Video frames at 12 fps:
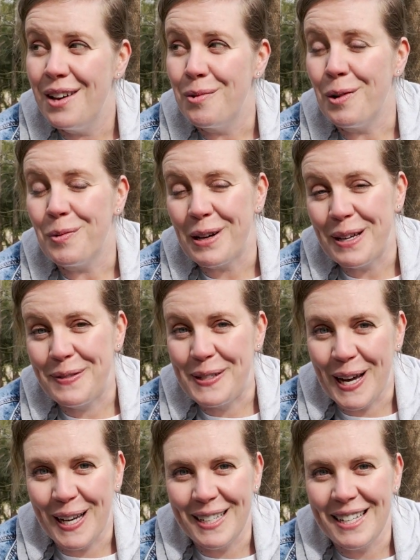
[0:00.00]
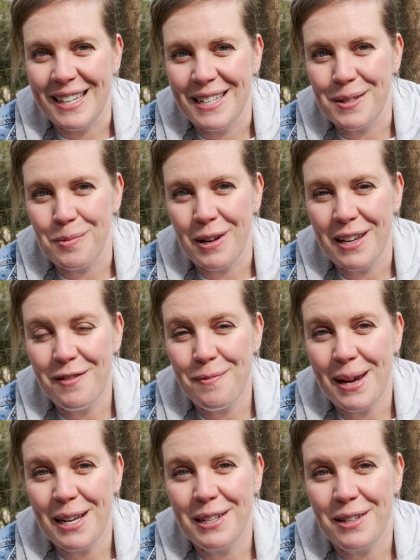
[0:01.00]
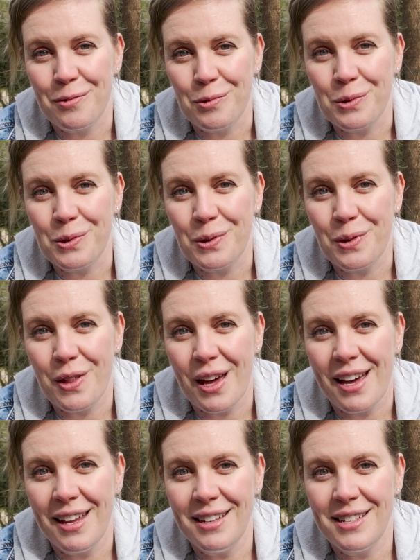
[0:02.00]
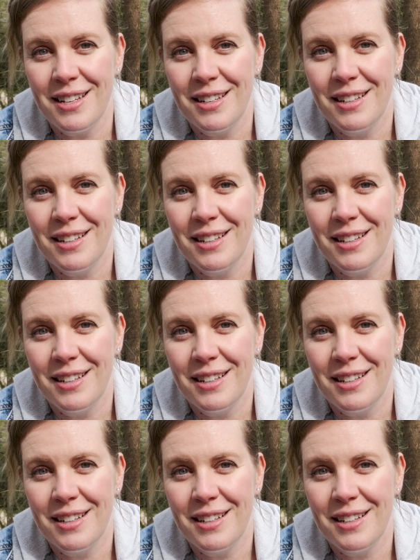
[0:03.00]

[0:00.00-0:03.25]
what we've done is we've made it a rule that,